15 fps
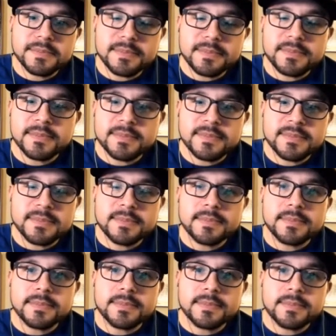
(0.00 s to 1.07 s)

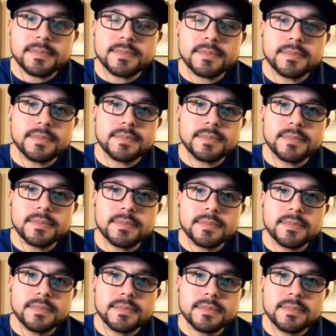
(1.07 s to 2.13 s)

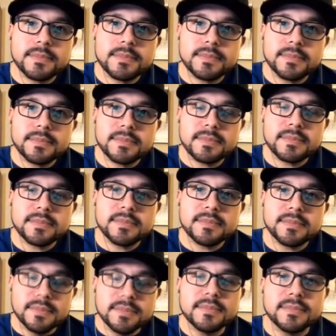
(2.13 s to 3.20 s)

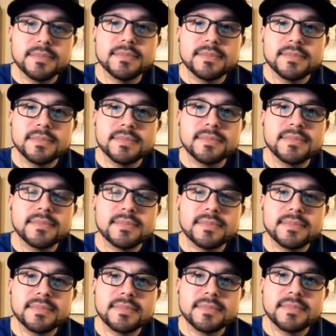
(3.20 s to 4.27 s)

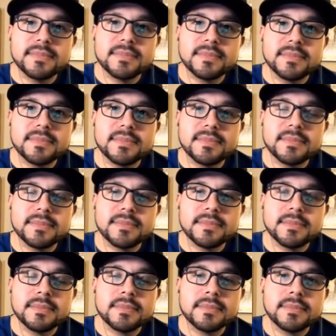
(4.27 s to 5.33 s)

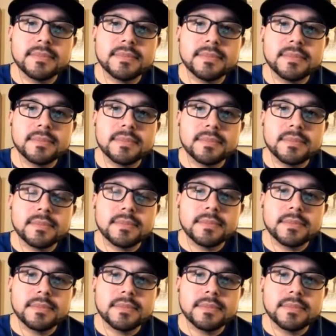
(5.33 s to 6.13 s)
(not speaking)